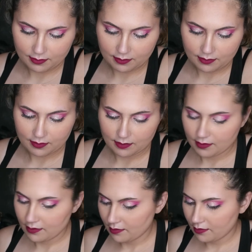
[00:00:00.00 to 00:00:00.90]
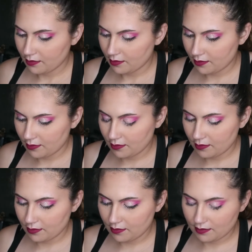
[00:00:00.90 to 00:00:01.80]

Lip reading: (silence)